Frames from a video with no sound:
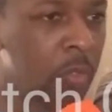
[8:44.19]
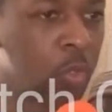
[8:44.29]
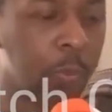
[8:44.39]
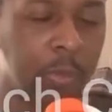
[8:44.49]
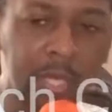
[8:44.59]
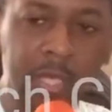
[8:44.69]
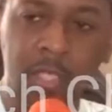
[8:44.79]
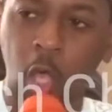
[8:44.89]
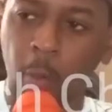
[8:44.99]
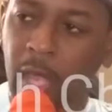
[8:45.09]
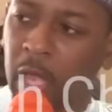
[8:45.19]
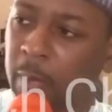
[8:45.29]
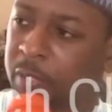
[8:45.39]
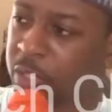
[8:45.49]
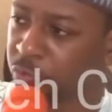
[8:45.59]
to please come and
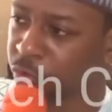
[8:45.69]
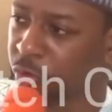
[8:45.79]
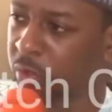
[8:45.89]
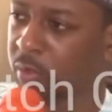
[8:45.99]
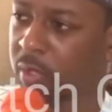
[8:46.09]
help this region.